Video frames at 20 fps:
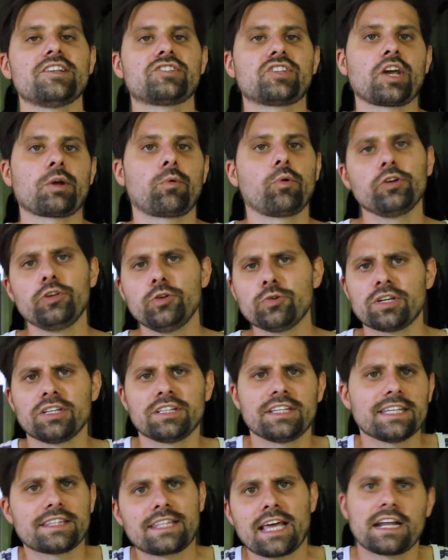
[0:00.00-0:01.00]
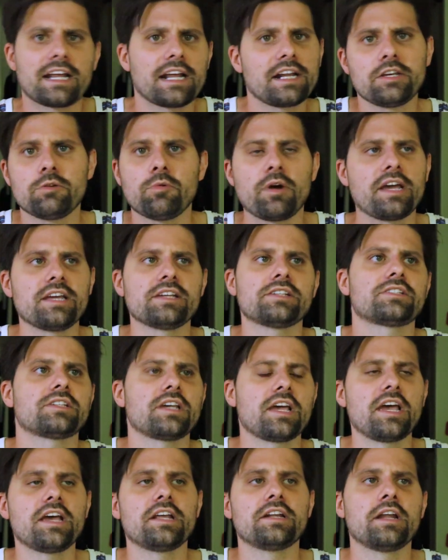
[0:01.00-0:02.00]
it's like, well, you can get that anyways.
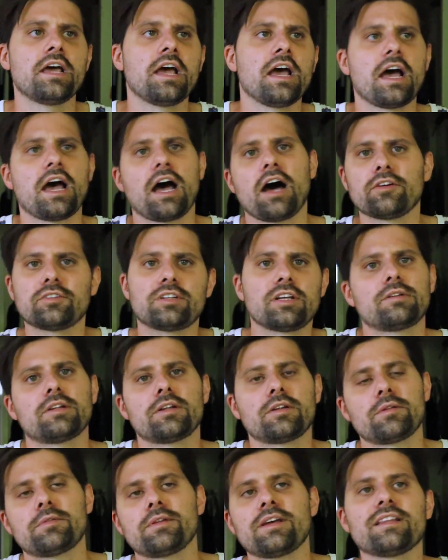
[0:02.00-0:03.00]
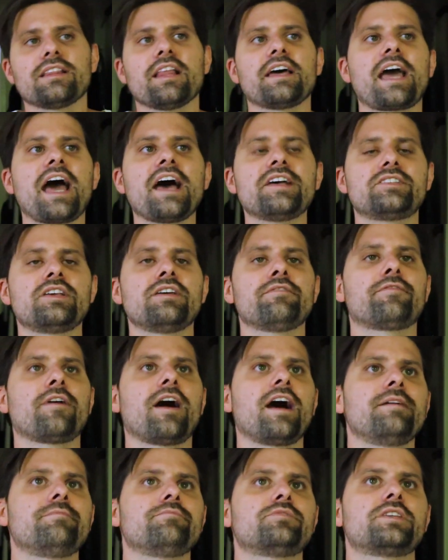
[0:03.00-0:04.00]
And how did like as if
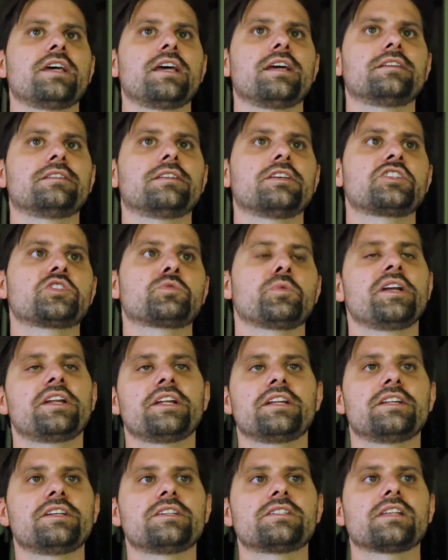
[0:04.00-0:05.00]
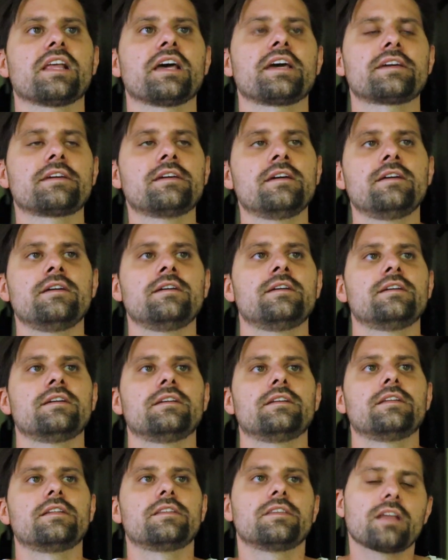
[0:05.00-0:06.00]
I'm saying that Sweden is like
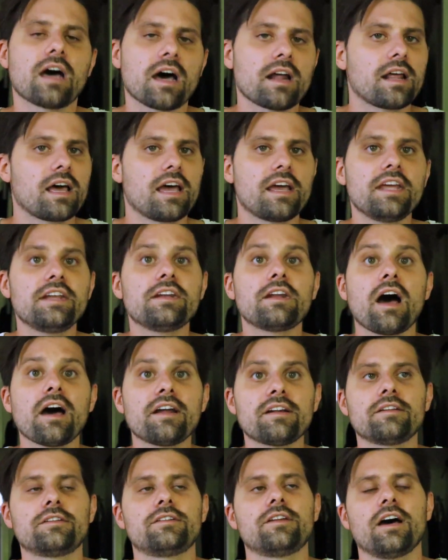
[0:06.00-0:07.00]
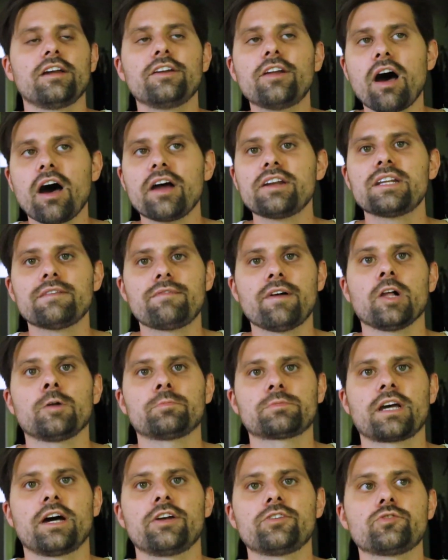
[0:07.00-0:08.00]
not a not a
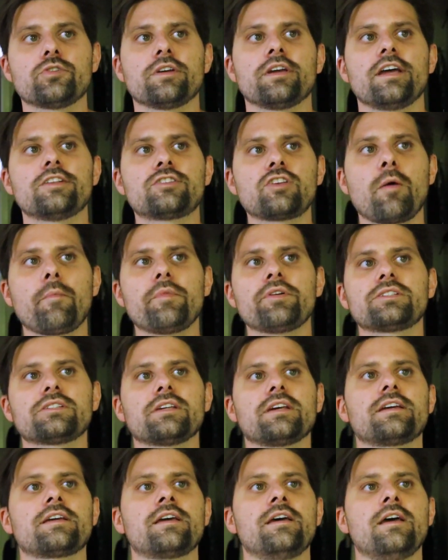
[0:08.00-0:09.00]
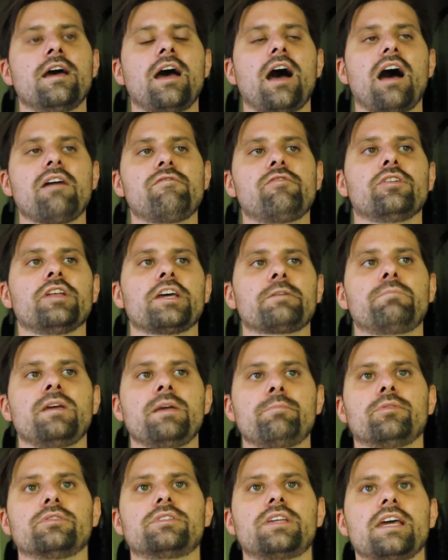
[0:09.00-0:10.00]
non-developed country. It's almost like I feel like
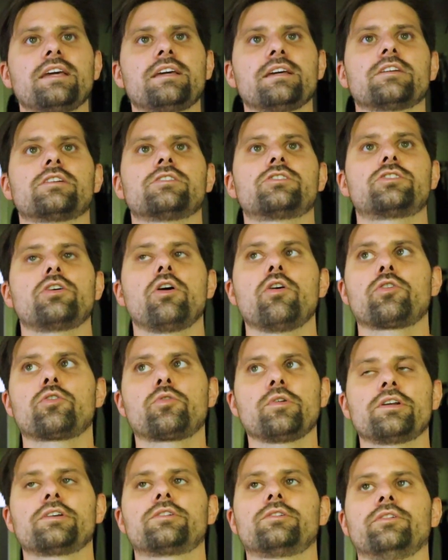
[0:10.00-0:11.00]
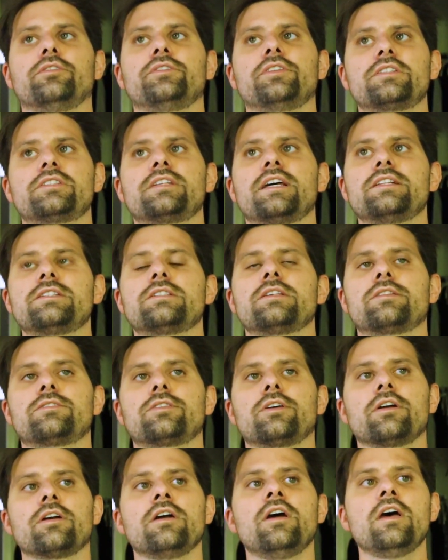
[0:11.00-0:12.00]
people take it so critical in the sense that
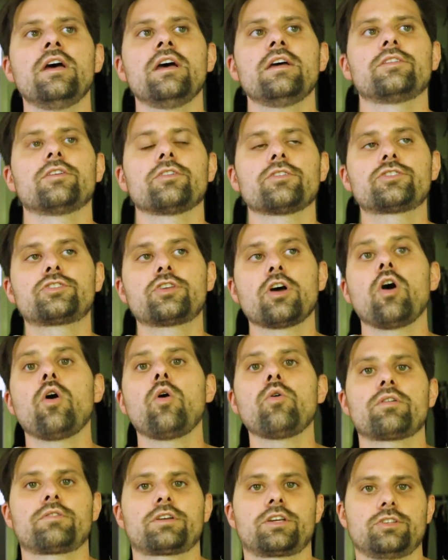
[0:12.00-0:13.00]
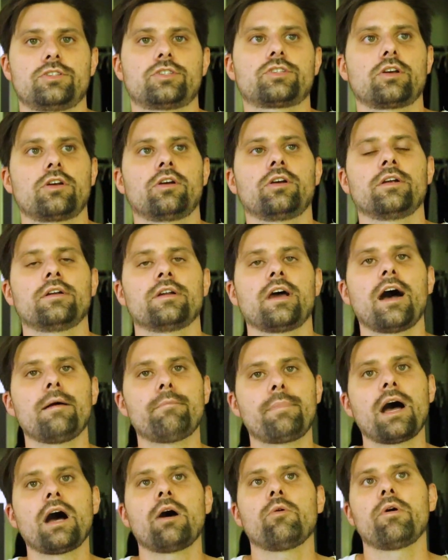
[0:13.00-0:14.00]
they're they're so concerned
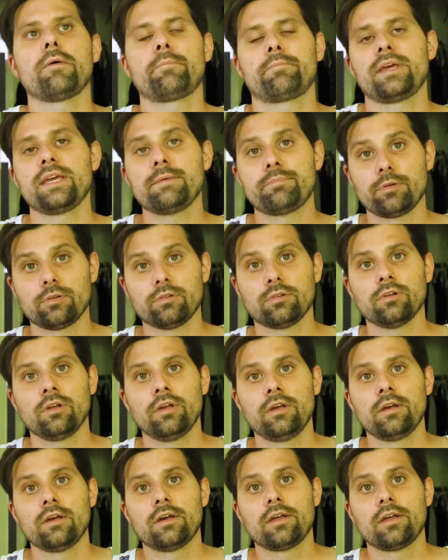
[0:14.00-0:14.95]
about what people